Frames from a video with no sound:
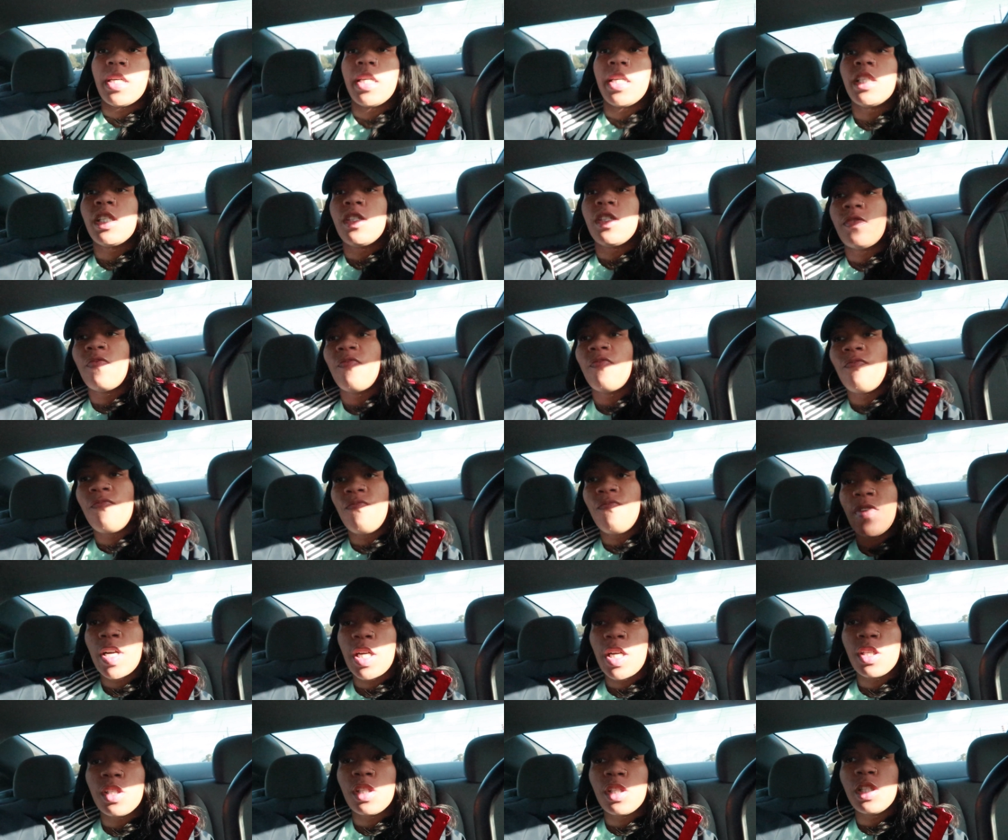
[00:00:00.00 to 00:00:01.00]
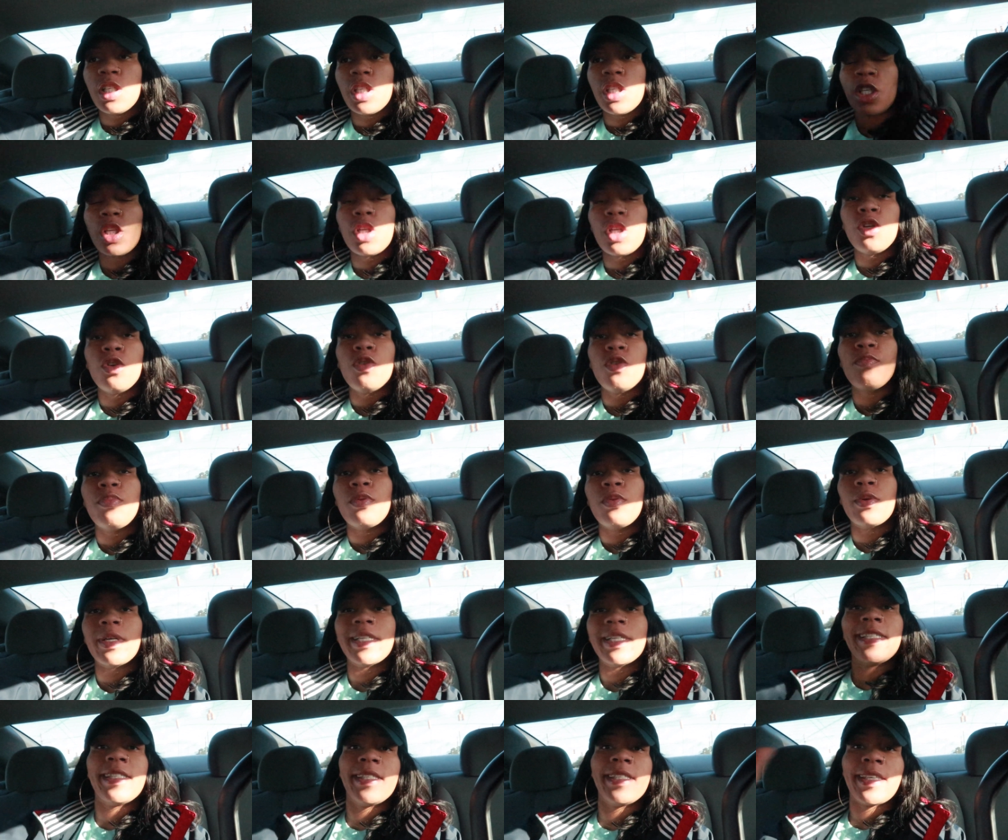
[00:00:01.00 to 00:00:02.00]
his first little
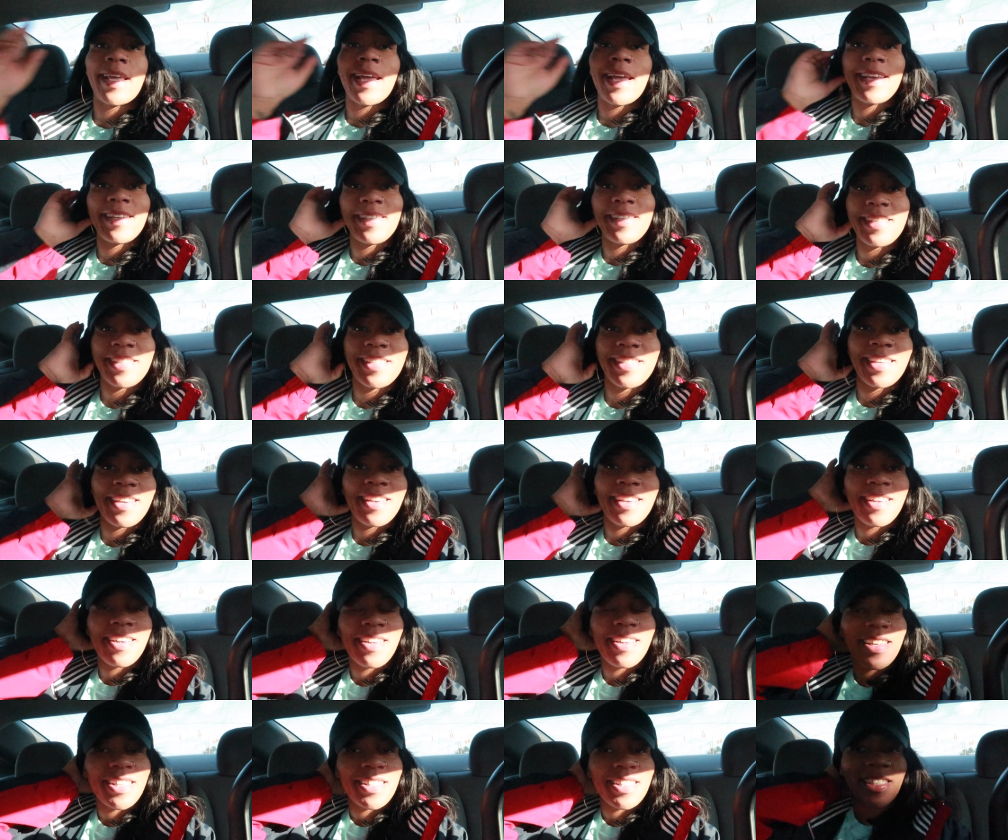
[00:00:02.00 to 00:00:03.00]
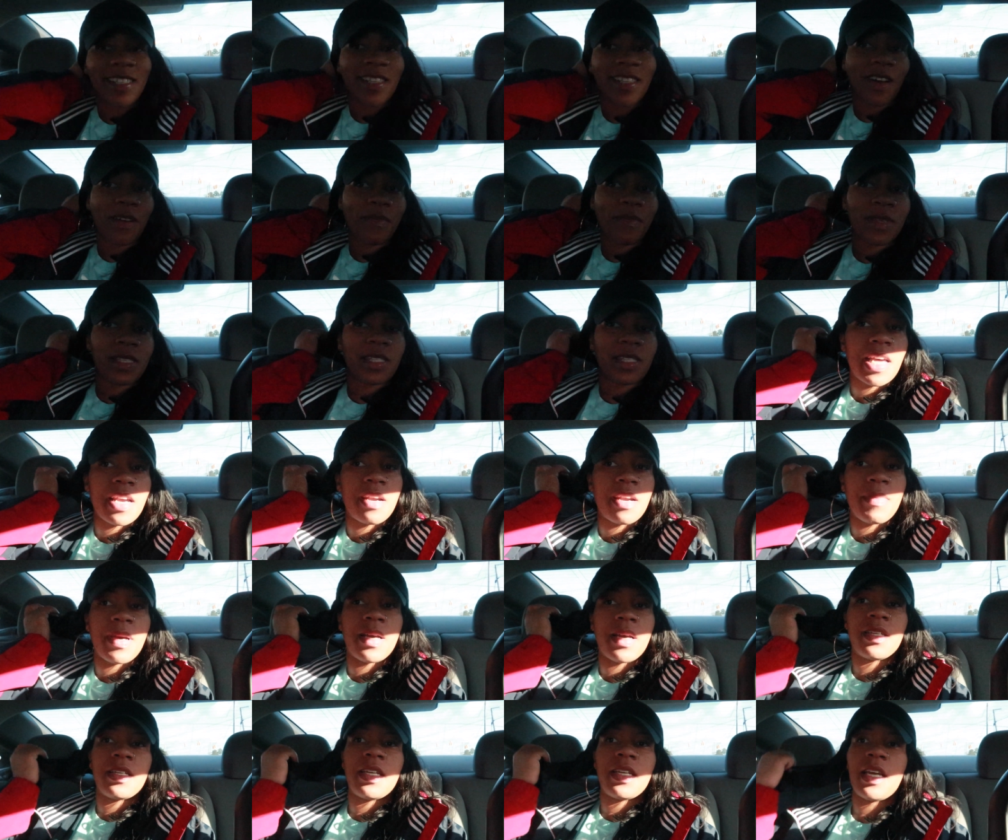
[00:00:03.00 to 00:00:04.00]
newborn session so i'm excited
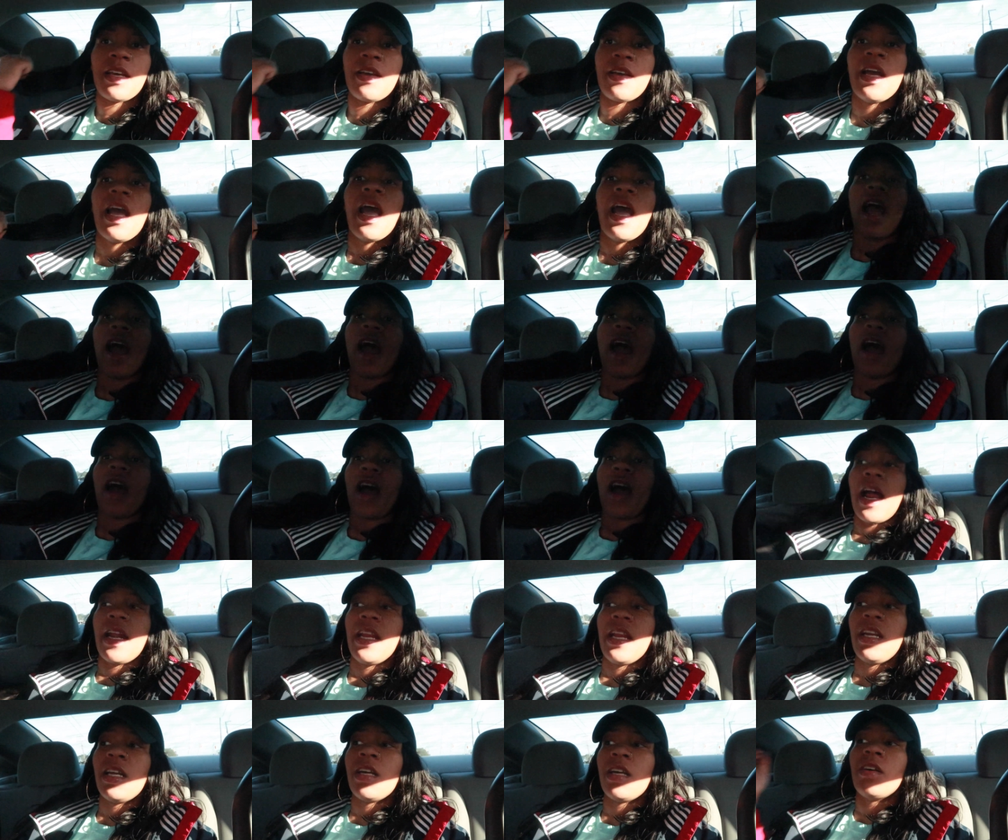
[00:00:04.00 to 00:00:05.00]
about that i need to